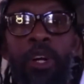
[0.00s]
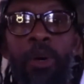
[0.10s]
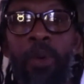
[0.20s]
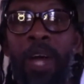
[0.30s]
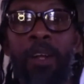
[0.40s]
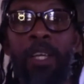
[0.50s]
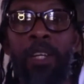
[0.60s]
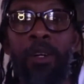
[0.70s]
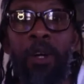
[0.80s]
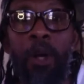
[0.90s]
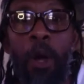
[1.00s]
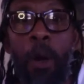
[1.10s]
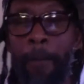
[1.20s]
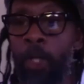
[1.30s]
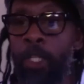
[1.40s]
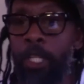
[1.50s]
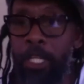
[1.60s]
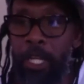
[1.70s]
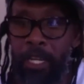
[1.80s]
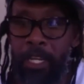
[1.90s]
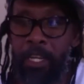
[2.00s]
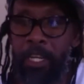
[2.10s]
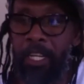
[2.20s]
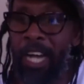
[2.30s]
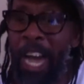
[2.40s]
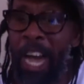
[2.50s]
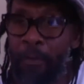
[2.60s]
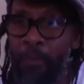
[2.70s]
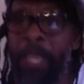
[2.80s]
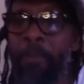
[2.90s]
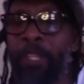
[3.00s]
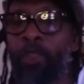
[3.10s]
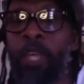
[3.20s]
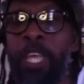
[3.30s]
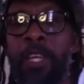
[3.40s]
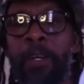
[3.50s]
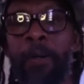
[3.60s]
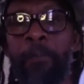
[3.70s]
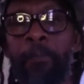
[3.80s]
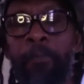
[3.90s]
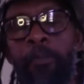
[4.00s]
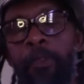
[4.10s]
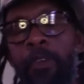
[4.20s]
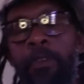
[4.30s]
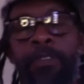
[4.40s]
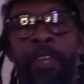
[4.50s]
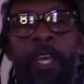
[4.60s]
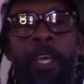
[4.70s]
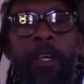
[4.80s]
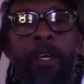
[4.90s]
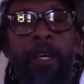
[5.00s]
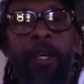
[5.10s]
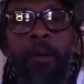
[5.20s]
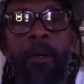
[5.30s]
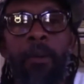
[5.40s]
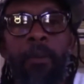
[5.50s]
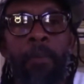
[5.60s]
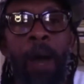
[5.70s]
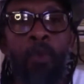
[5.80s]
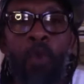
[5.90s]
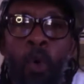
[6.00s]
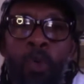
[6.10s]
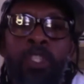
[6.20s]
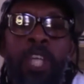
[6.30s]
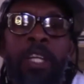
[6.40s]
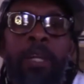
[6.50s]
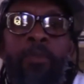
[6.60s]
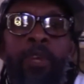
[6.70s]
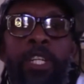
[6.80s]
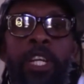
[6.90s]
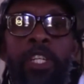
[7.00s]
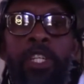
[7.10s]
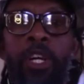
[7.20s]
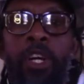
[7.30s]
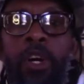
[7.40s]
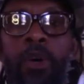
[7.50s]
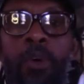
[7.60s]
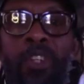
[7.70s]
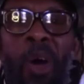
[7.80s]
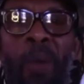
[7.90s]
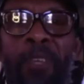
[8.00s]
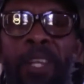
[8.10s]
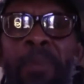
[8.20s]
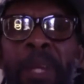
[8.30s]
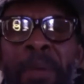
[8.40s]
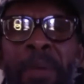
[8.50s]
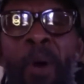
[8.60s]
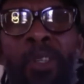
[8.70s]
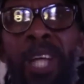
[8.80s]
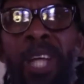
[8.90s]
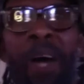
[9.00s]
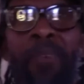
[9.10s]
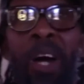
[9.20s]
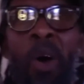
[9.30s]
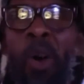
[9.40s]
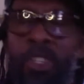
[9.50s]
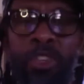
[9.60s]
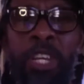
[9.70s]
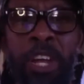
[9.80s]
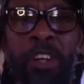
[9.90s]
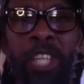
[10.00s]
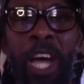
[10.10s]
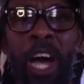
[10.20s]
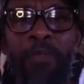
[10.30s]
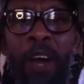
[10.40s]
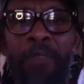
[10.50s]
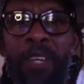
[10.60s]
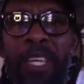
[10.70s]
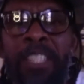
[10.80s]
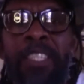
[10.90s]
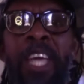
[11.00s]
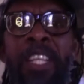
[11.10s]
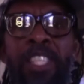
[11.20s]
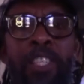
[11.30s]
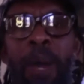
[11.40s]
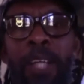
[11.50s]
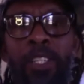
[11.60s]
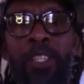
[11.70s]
Well, you know, but the conflict between the Maroons and the British was up till maybe about 100 years of intense battle,